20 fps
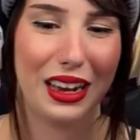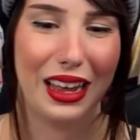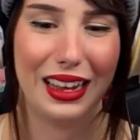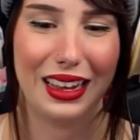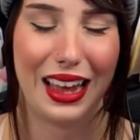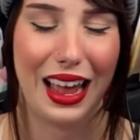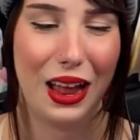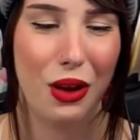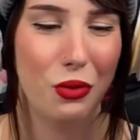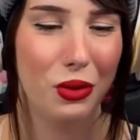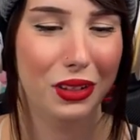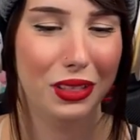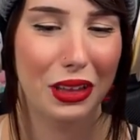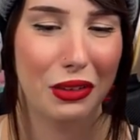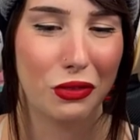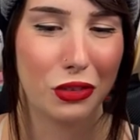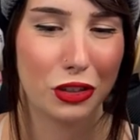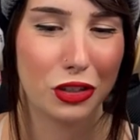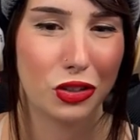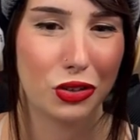Like, I will
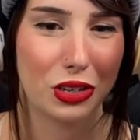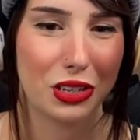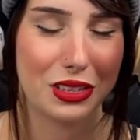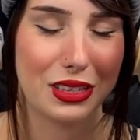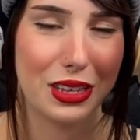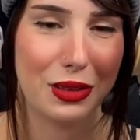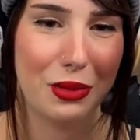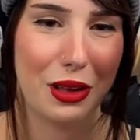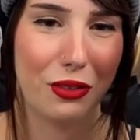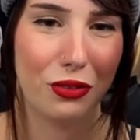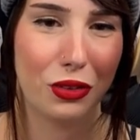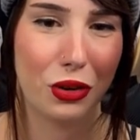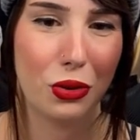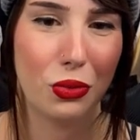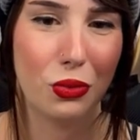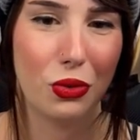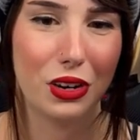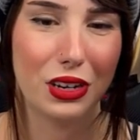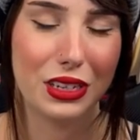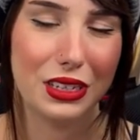never trust him
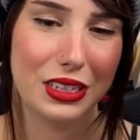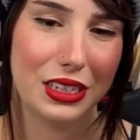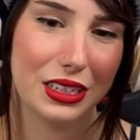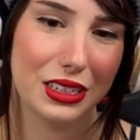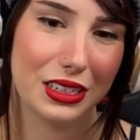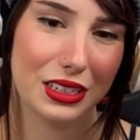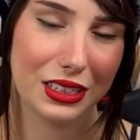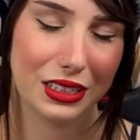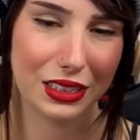after what he did.